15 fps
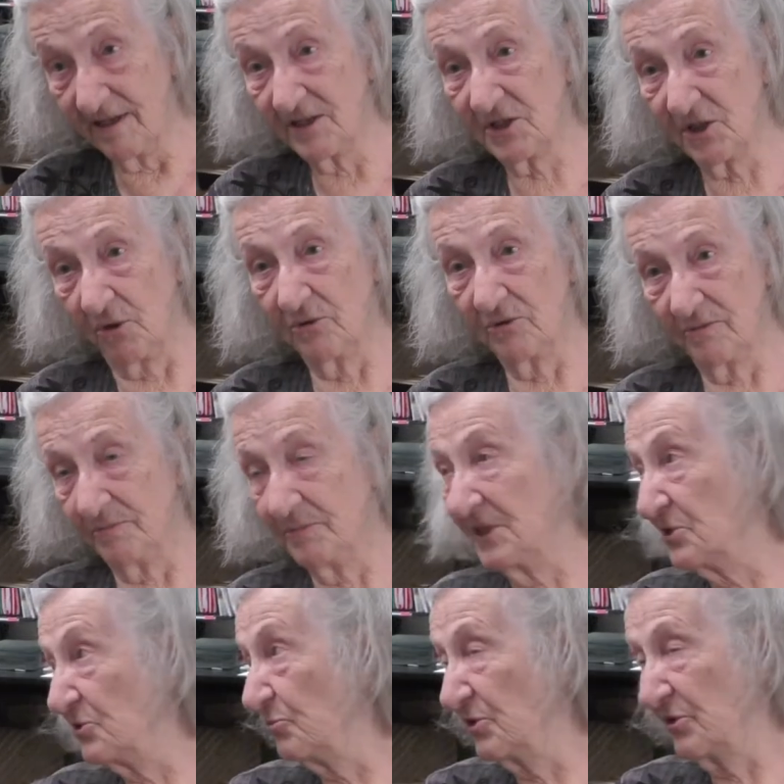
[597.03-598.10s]
So
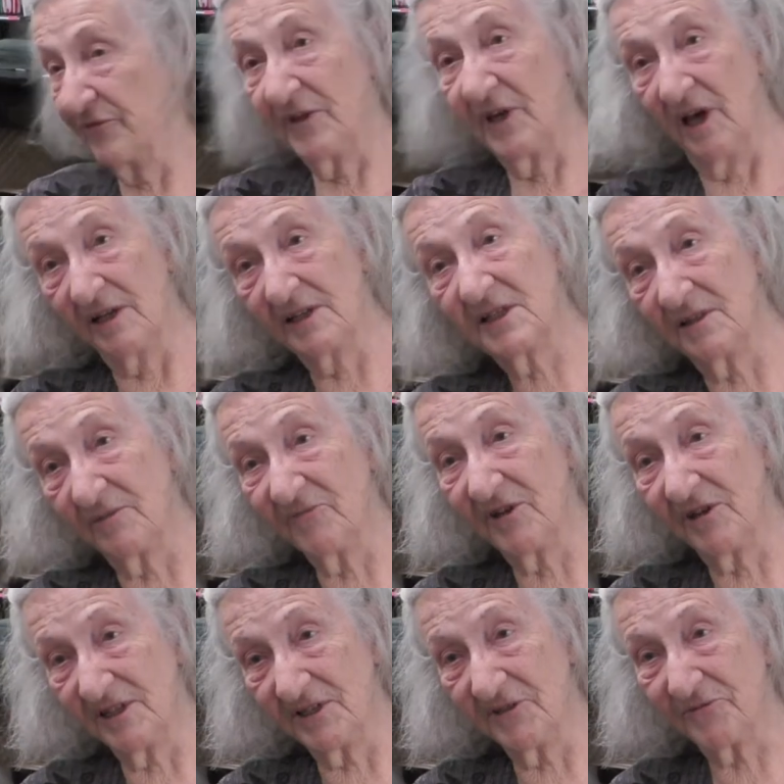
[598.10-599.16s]
Peter would have cast them
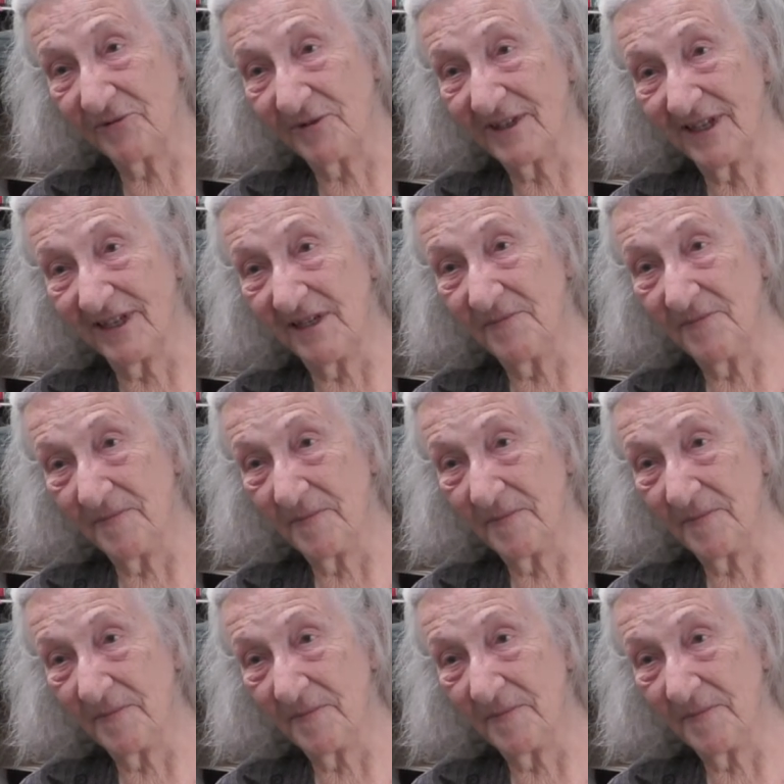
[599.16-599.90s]
very differently.